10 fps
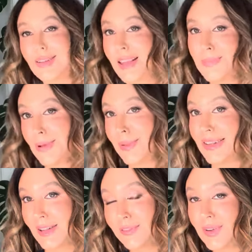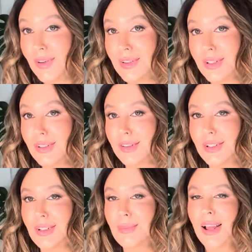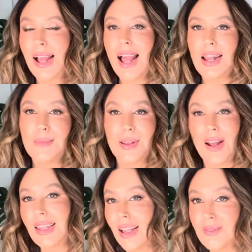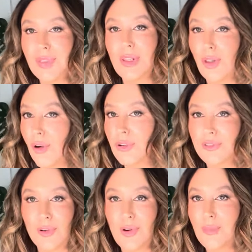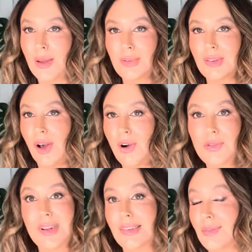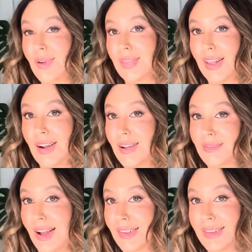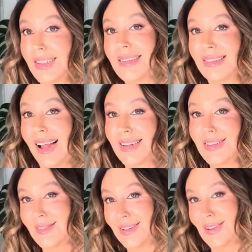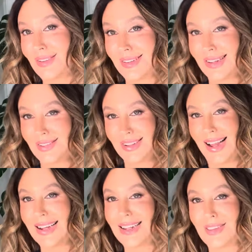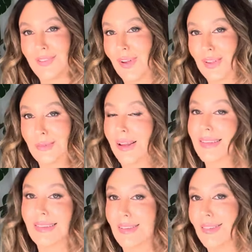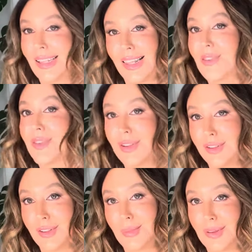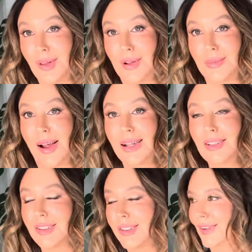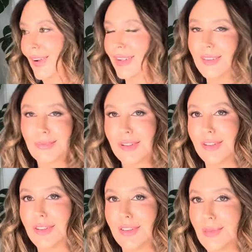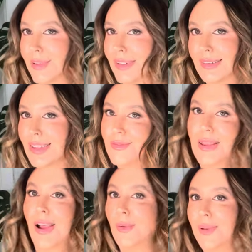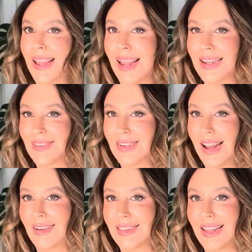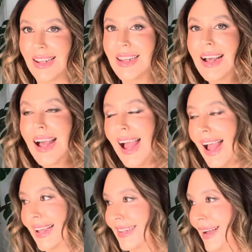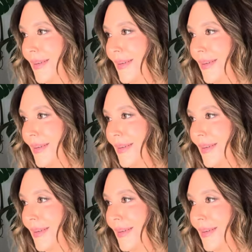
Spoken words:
keep it a bit different on YouTube, and I love the long form. That was the whole reason that I actually started doing content creating in the first place, is because I love YouTube so much. I just wish YouTube would just give me a helping hand every now and then, and